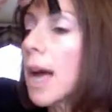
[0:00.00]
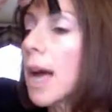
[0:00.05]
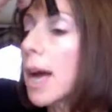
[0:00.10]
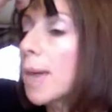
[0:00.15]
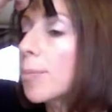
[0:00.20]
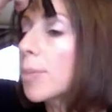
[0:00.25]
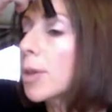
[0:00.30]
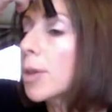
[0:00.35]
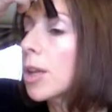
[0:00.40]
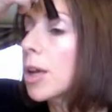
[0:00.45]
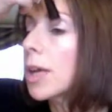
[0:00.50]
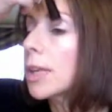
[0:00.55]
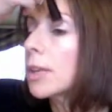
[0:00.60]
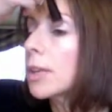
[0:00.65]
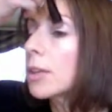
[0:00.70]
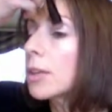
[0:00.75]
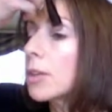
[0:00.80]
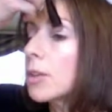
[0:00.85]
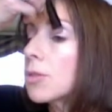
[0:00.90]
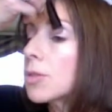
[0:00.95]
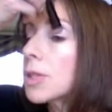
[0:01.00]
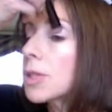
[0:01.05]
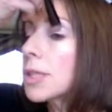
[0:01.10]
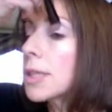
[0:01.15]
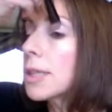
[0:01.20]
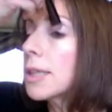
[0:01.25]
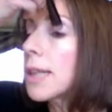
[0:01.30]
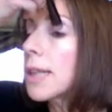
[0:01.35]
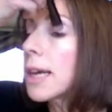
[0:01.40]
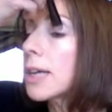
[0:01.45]
Apply close to
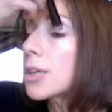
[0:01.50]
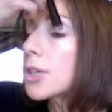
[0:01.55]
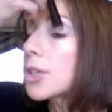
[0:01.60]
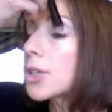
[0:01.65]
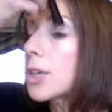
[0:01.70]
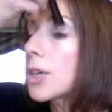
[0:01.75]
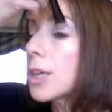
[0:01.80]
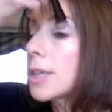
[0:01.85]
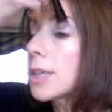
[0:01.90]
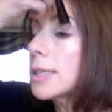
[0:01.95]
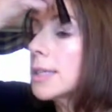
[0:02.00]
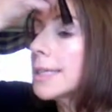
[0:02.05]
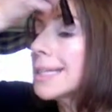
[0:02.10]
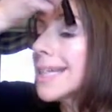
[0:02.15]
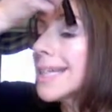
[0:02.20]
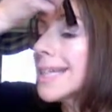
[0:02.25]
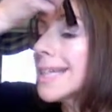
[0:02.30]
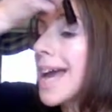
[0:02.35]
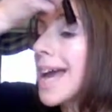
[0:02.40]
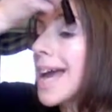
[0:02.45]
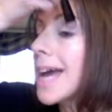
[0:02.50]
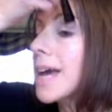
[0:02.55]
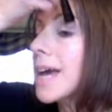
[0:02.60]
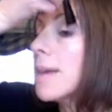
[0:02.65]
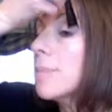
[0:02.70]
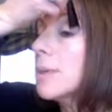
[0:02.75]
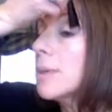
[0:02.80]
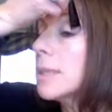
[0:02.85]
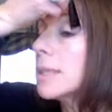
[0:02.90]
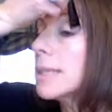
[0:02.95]
the lash line,
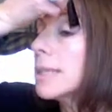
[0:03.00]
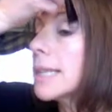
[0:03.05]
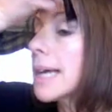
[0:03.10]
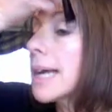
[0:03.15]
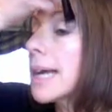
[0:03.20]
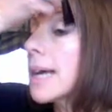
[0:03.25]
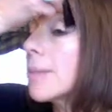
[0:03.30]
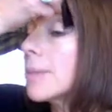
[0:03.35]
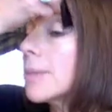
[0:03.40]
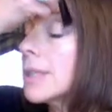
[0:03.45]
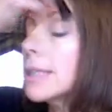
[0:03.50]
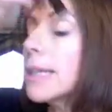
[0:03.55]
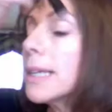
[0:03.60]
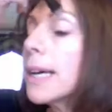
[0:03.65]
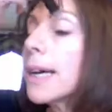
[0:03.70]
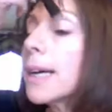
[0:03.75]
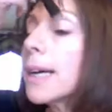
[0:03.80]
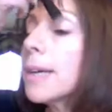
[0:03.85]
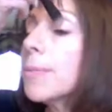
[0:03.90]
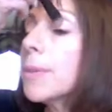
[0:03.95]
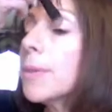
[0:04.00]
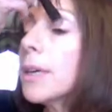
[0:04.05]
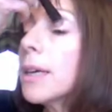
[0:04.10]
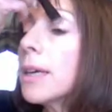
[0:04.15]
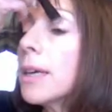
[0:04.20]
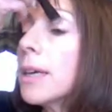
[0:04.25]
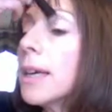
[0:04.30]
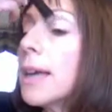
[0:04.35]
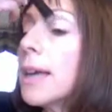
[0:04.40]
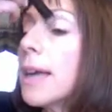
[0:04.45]
dab, dab, dab.
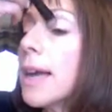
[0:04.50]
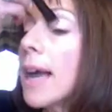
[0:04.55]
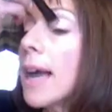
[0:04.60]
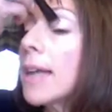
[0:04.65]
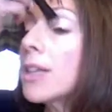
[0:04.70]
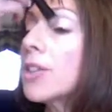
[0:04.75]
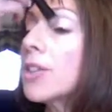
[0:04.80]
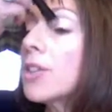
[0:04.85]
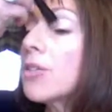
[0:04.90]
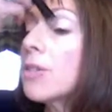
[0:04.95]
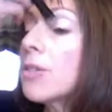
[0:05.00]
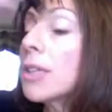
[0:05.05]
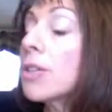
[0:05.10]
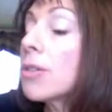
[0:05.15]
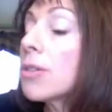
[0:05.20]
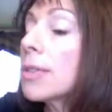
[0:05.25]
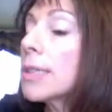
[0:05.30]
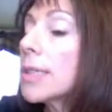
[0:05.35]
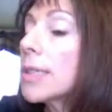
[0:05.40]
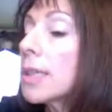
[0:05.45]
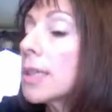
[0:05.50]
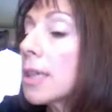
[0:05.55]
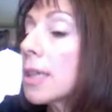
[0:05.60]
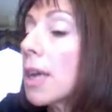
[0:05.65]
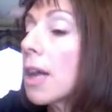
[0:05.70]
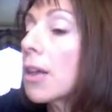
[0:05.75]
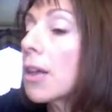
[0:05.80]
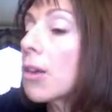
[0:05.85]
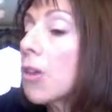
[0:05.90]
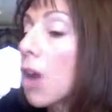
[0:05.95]
And you know, you can see the
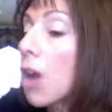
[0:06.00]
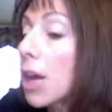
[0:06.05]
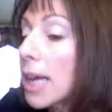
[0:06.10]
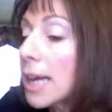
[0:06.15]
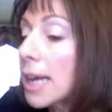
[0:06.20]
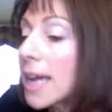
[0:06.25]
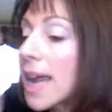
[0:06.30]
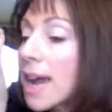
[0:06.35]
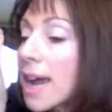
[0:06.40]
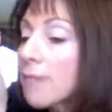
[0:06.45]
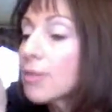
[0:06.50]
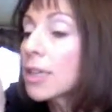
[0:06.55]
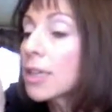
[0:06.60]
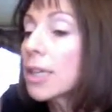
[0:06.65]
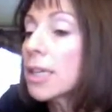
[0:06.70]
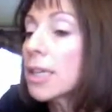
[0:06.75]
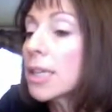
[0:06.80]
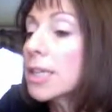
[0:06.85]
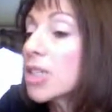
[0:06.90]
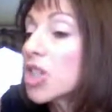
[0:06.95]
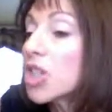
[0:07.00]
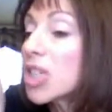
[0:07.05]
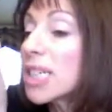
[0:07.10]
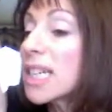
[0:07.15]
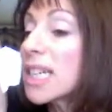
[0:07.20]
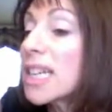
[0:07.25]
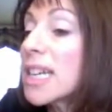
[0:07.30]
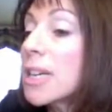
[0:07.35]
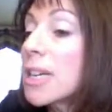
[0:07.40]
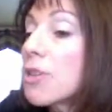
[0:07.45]
color lock, everything it is just
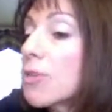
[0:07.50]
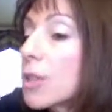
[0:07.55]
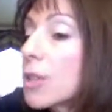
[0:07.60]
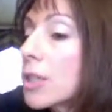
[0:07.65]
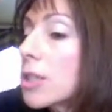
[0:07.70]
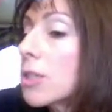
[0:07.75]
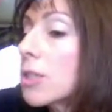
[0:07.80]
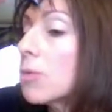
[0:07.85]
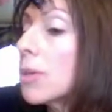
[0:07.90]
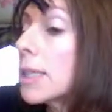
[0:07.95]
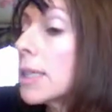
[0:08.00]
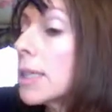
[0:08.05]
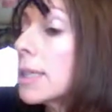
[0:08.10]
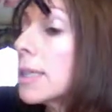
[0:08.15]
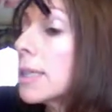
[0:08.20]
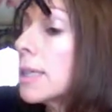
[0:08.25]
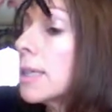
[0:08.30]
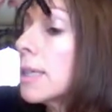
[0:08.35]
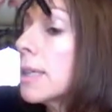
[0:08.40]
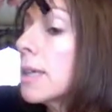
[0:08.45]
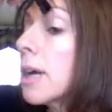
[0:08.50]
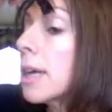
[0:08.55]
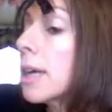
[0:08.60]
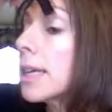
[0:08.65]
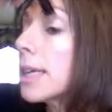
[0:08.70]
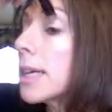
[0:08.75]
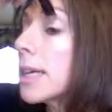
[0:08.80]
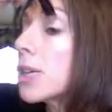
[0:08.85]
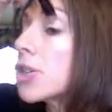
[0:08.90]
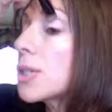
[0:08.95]
adhering to it. I
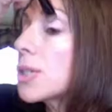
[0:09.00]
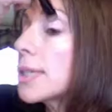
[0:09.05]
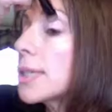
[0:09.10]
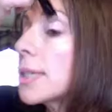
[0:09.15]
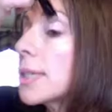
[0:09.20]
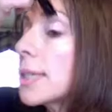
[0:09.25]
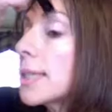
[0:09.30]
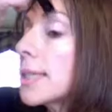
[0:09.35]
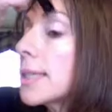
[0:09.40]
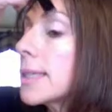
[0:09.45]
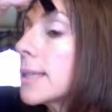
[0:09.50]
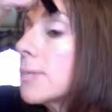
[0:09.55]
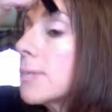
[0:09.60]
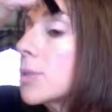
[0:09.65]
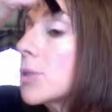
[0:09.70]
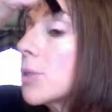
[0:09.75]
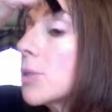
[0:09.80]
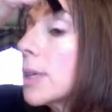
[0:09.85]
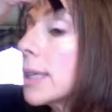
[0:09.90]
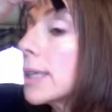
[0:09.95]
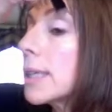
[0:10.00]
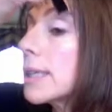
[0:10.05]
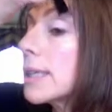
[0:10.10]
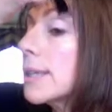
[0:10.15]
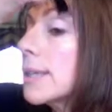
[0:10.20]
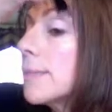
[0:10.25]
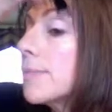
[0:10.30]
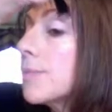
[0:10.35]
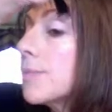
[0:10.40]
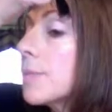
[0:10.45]
can actually see it as I'm doing it.
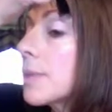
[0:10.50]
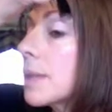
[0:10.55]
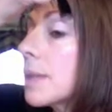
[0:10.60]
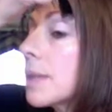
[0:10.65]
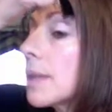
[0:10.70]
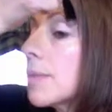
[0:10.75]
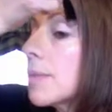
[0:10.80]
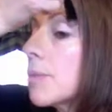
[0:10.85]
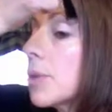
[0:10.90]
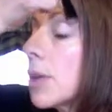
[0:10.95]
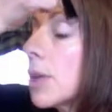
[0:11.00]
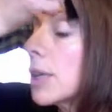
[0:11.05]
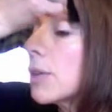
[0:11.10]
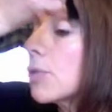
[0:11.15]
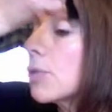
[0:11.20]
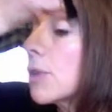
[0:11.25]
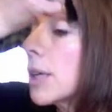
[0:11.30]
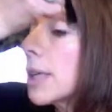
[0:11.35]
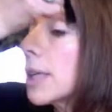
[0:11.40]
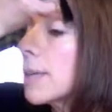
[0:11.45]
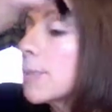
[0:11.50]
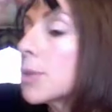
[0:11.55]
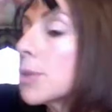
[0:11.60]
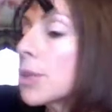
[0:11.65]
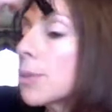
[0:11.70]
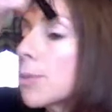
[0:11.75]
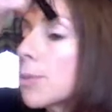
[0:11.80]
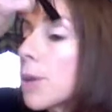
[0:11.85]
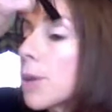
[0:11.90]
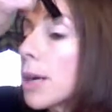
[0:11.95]
Apply it right up to
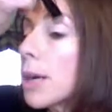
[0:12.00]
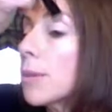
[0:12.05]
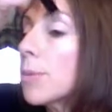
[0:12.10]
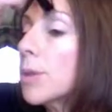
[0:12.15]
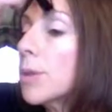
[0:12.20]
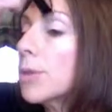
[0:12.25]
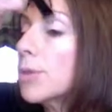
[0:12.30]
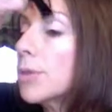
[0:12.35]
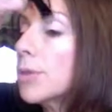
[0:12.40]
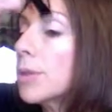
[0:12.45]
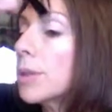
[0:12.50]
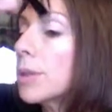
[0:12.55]
the brow bone.